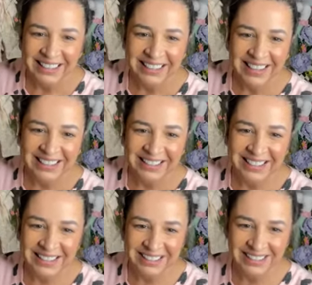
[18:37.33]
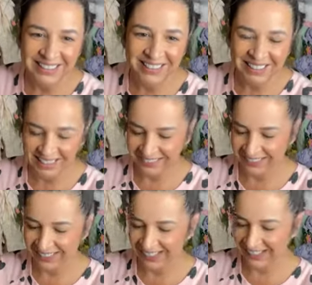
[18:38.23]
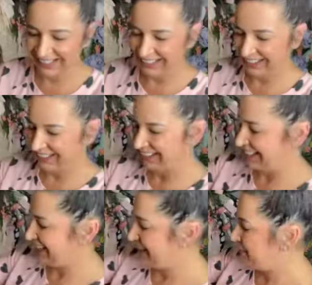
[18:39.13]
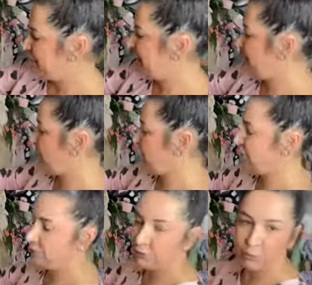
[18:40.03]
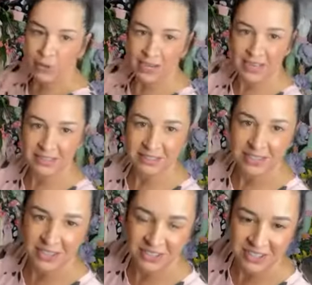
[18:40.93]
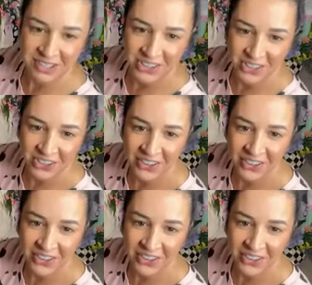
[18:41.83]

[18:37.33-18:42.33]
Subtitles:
Cussing at the TV. That's funny. Mine's watching football downstairs too.